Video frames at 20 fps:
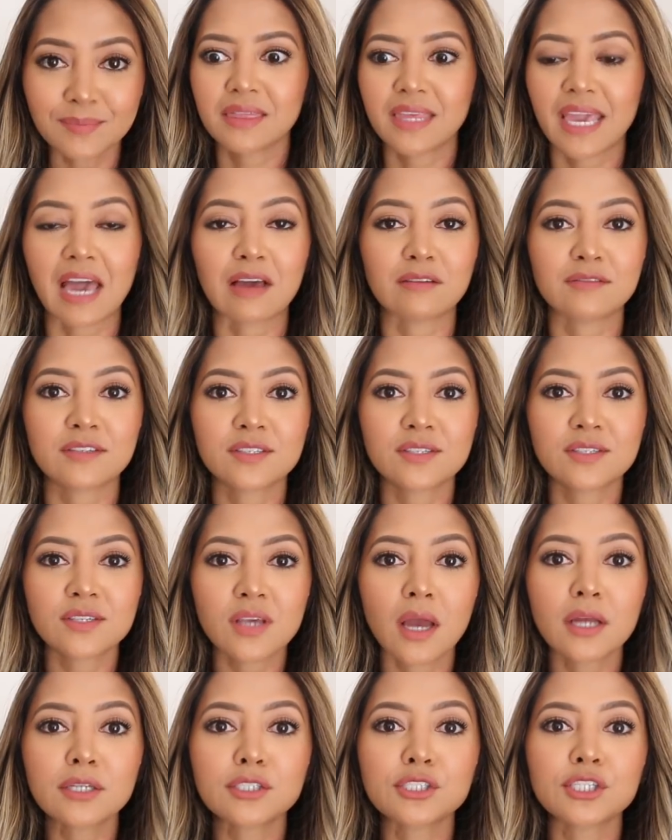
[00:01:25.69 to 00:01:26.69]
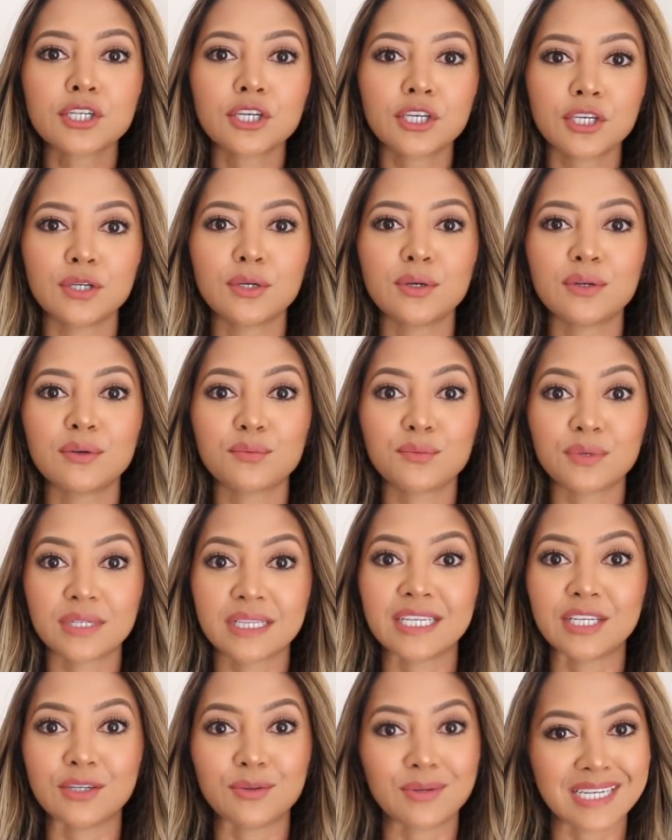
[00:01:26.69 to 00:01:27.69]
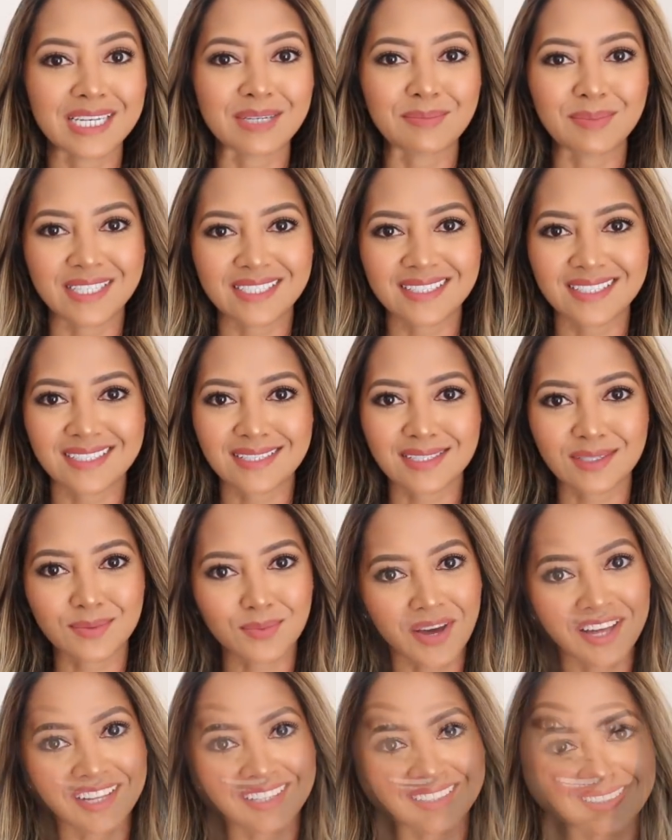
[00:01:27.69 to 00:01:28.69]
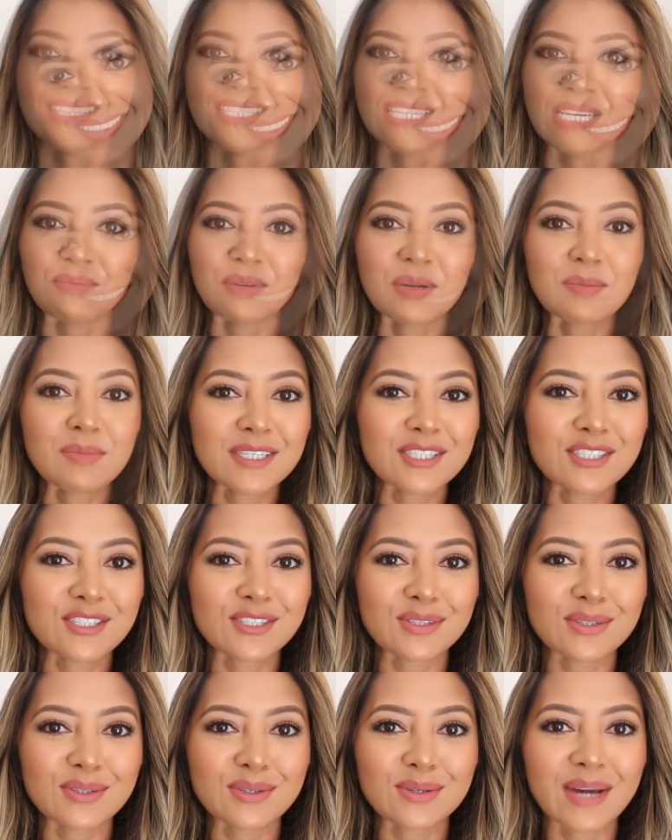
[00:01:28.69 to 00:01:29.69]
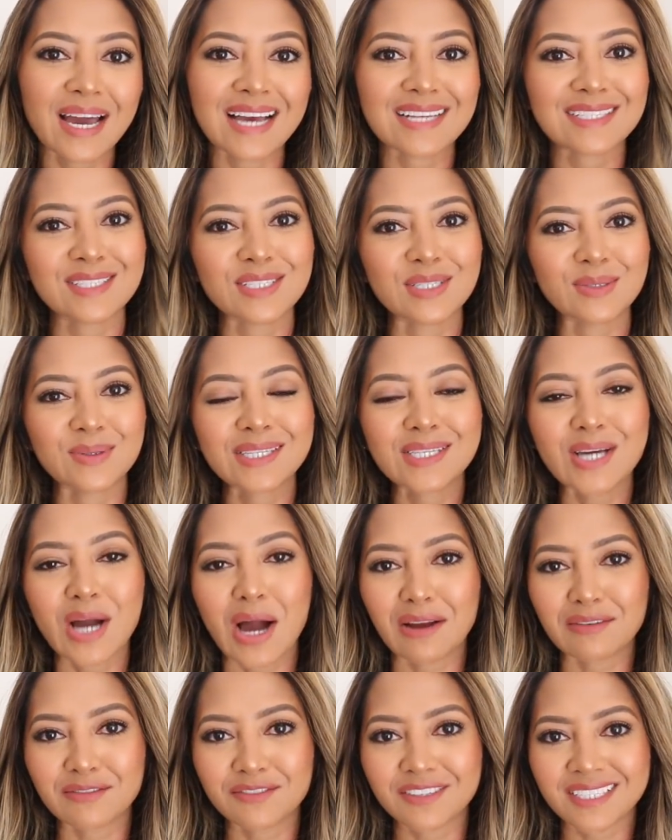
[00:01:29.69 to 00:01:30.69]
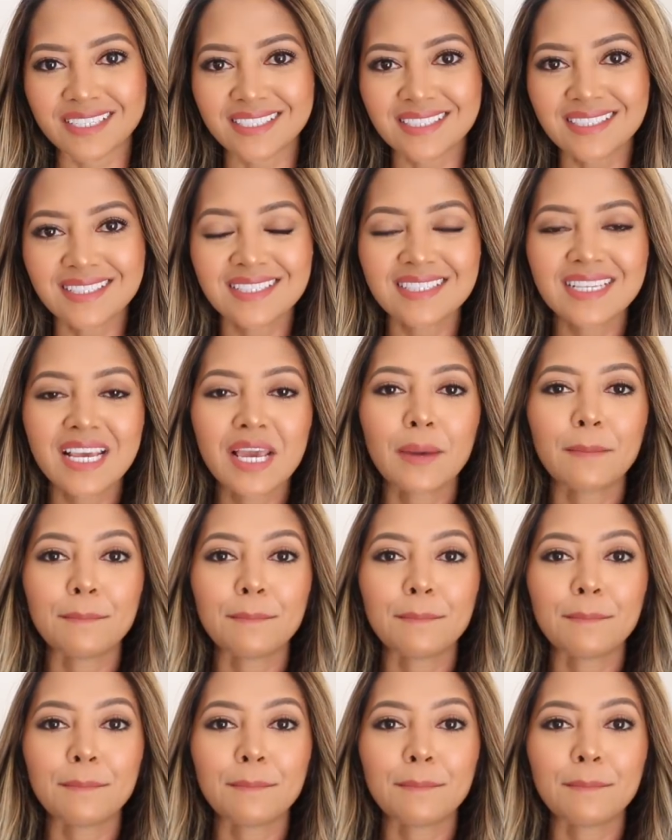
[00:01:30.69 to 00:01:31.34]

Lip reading: They have such cute, really unique pieces as well. Tip number 2 has to do with confidence.